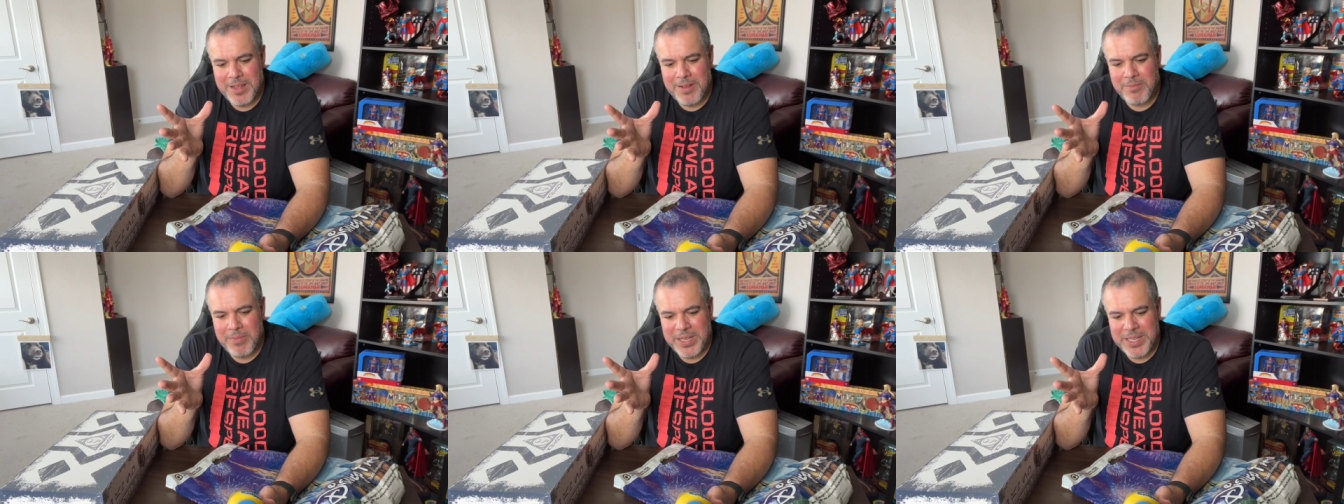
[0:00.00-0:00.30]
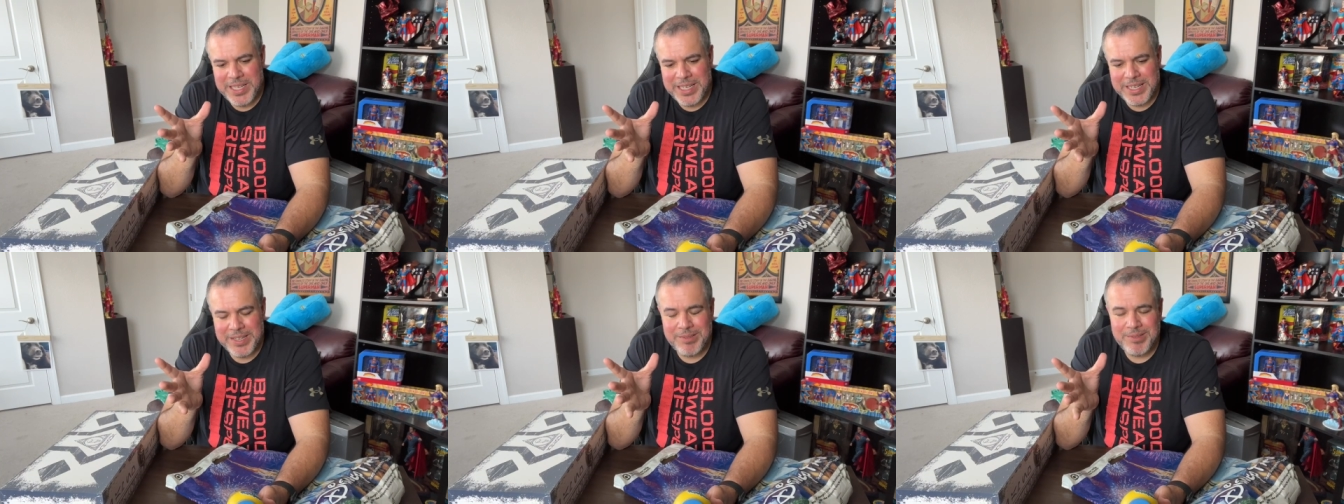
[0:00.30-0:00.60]

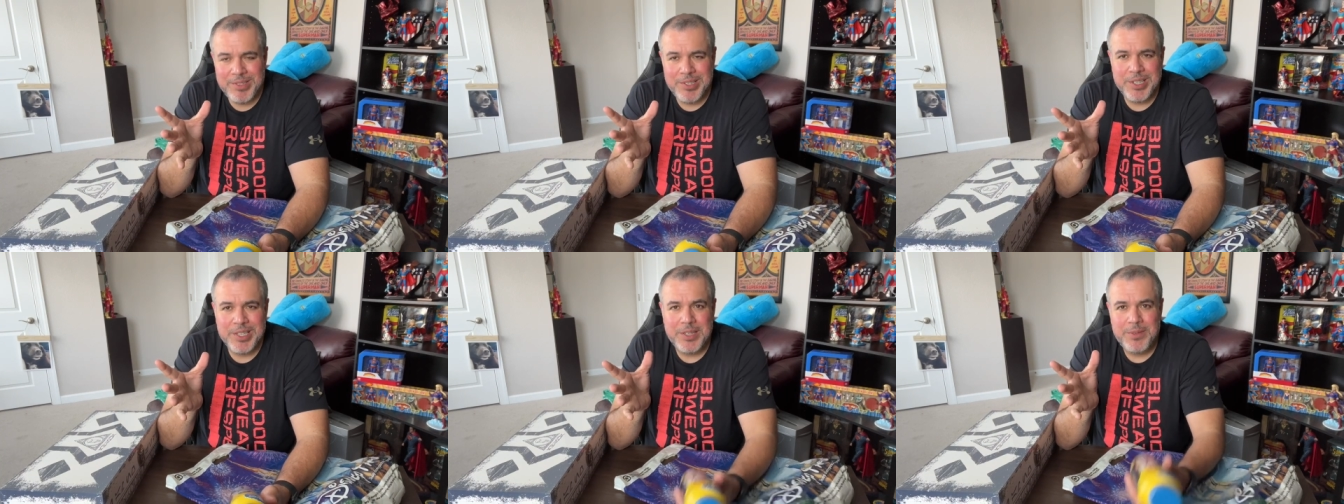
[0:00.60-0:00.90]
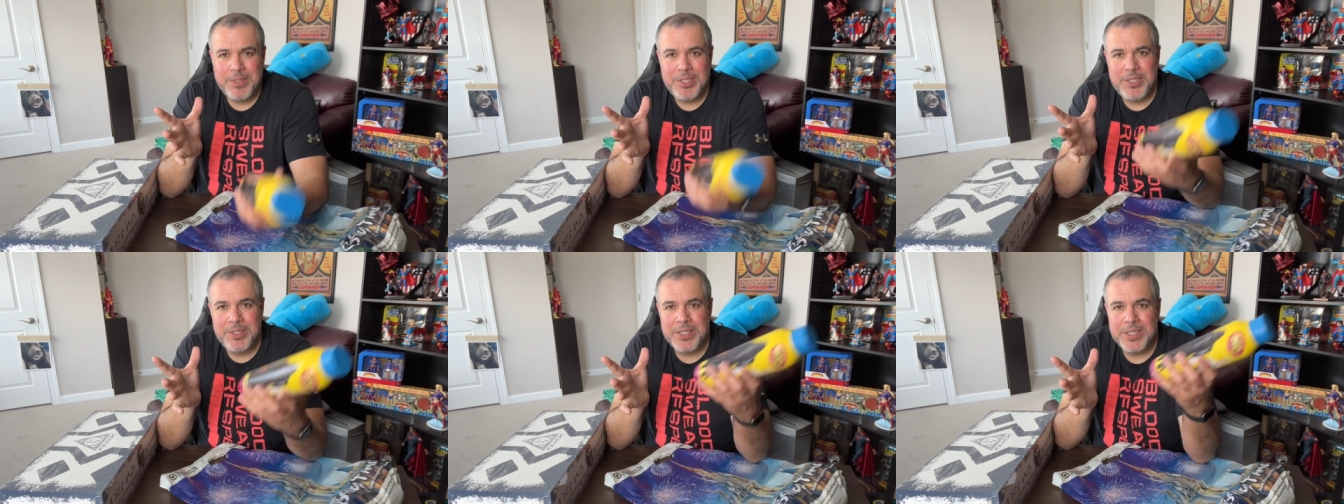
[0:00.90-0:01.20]
but you know, you can
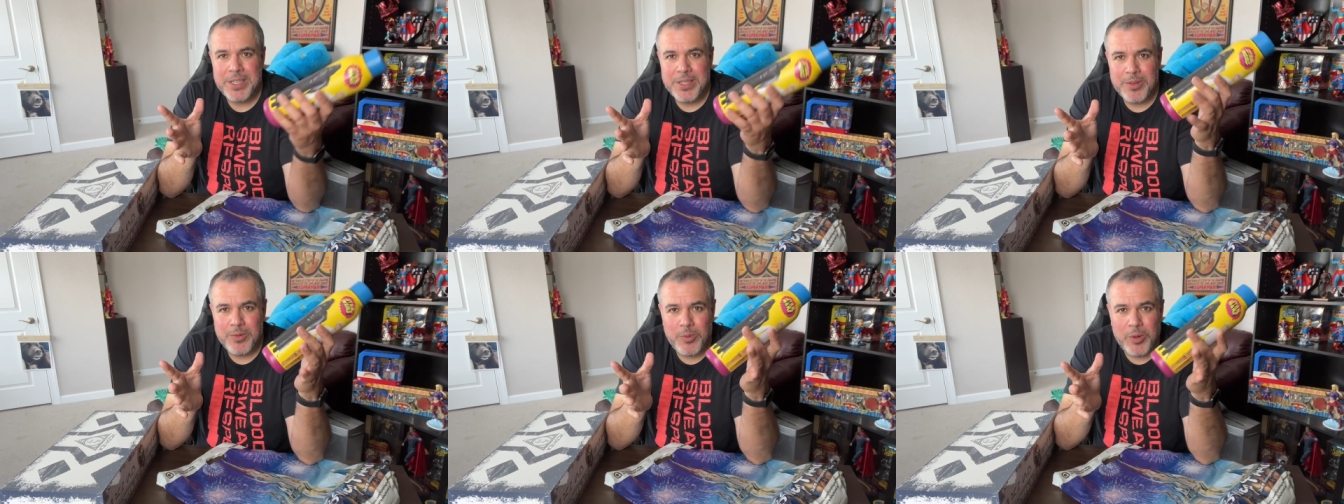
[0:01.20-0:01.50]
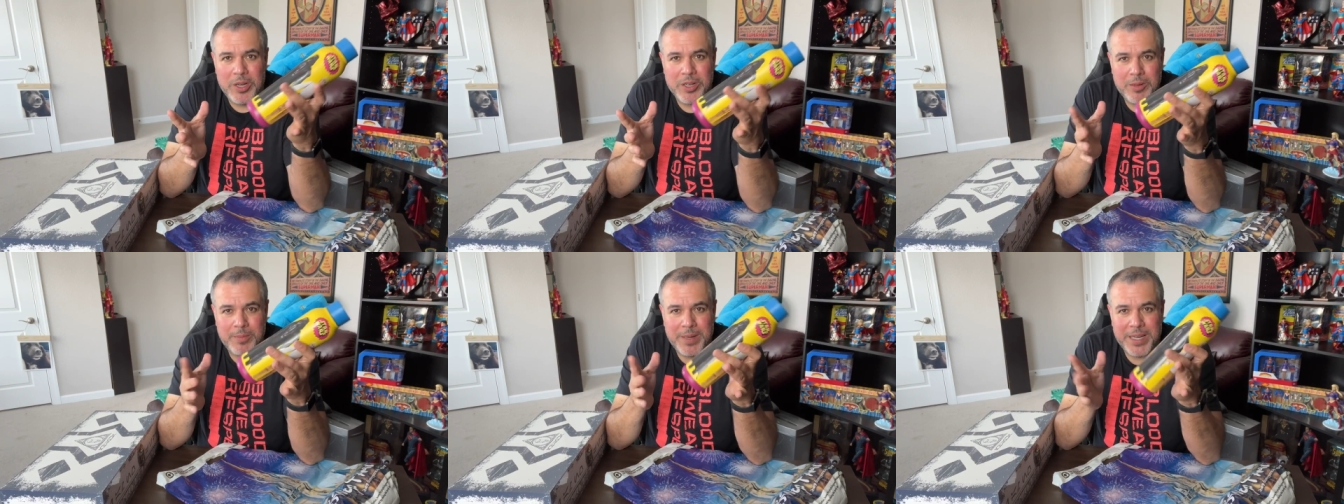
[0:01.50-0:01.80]
always use another
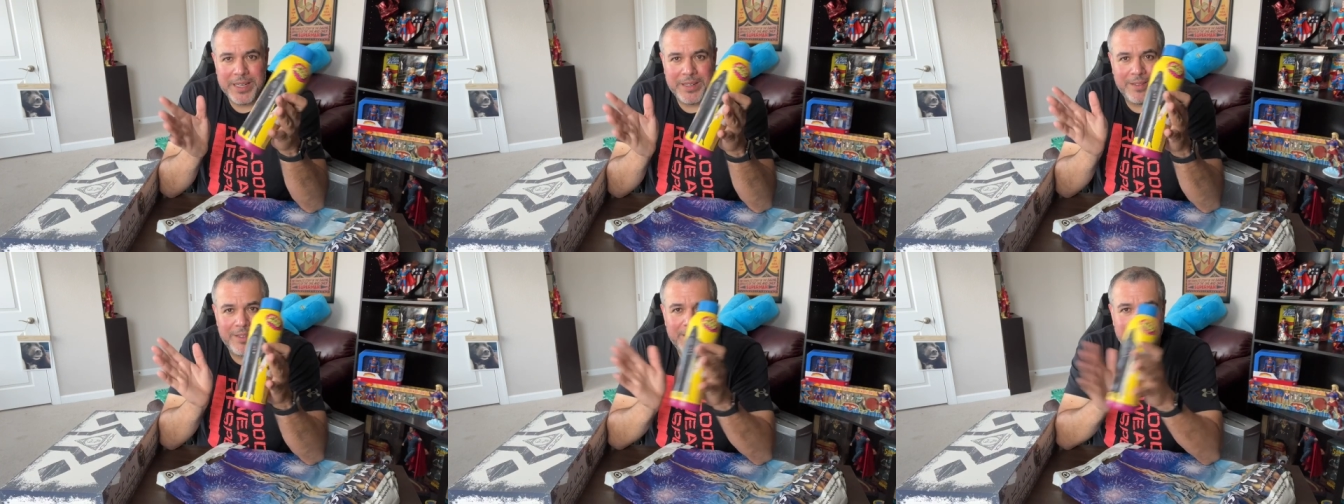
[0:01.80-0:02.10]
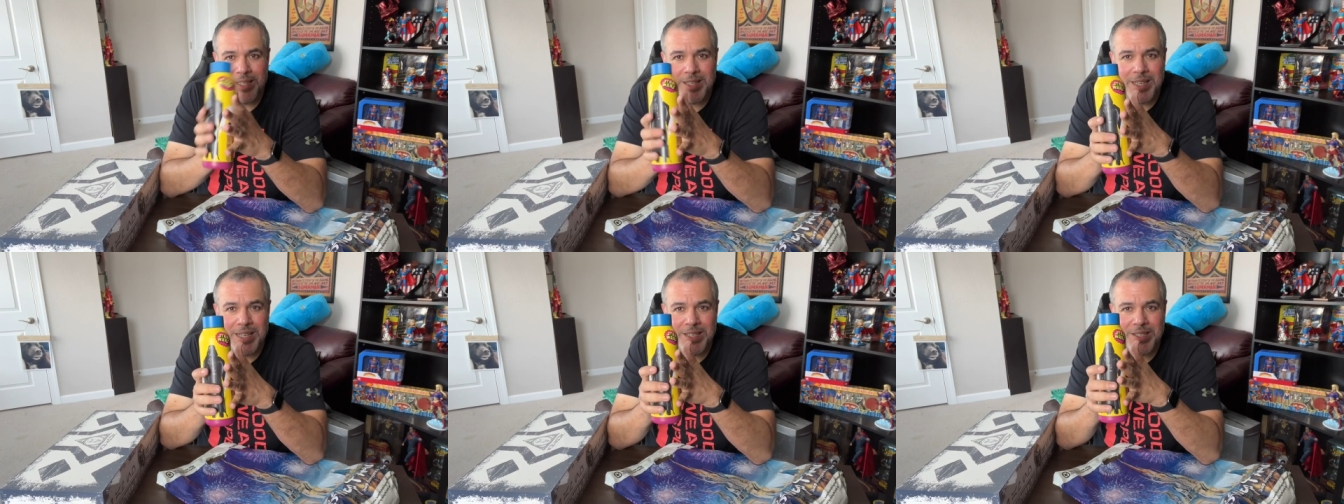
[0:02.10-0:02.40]
water bottle.
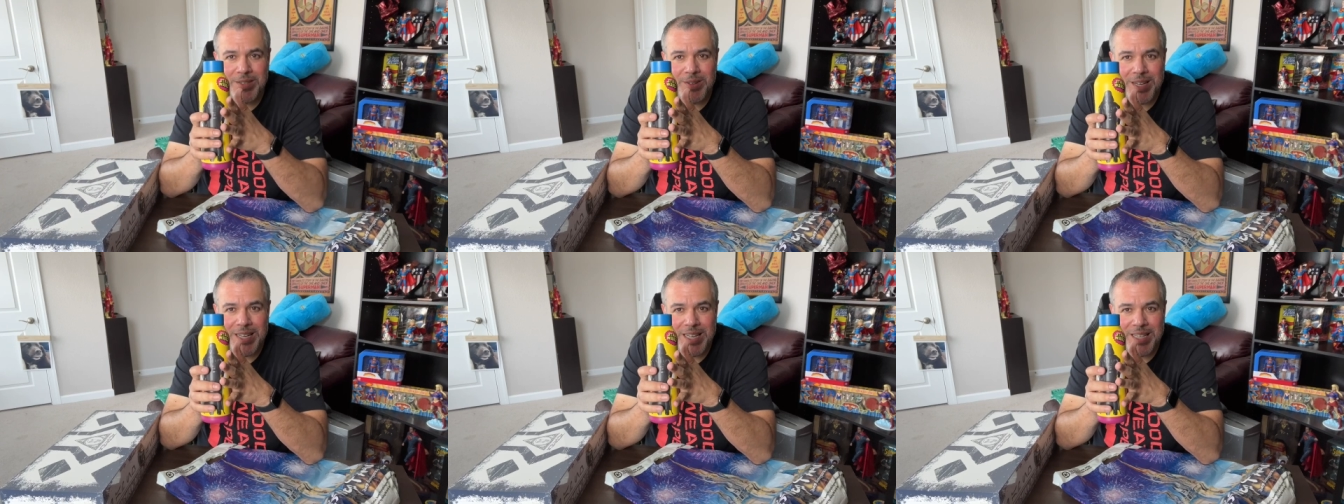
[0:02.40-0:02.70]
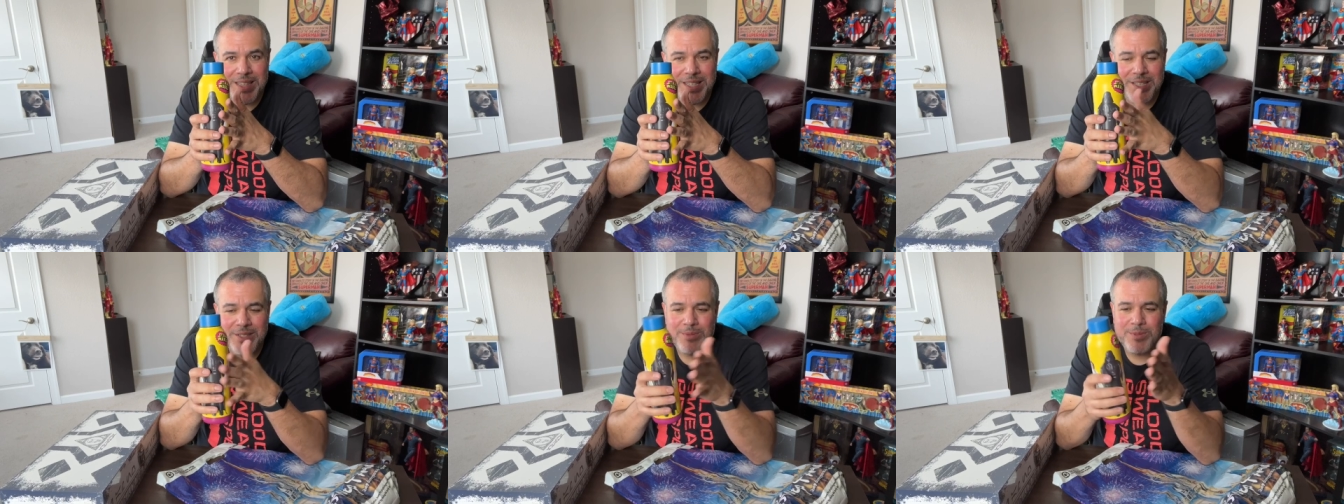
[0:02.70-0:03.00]
And so I
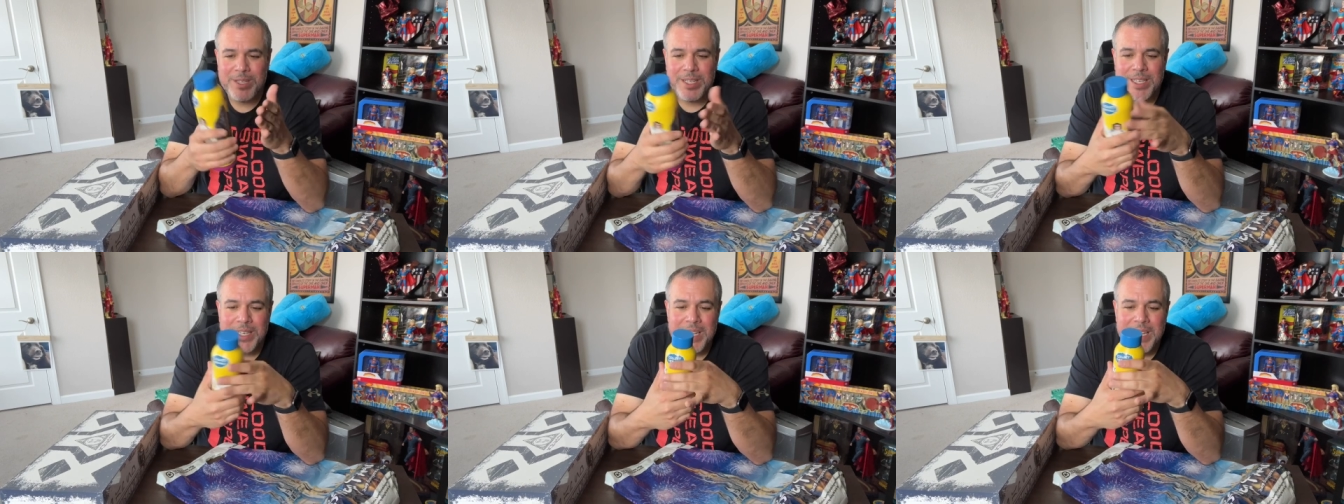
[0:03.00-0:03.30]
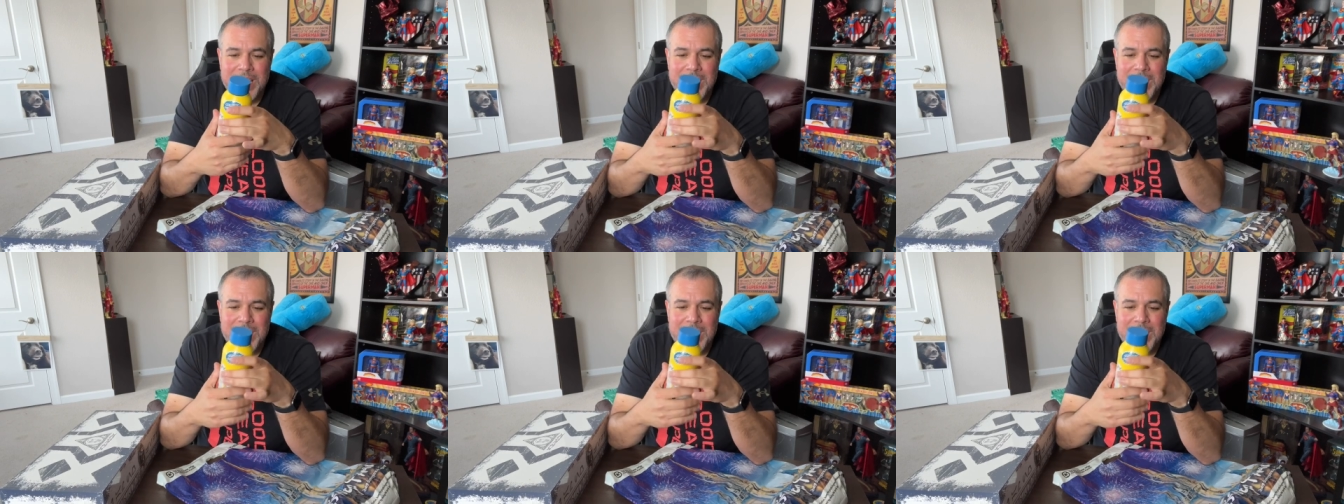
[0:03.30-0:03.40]
got this one.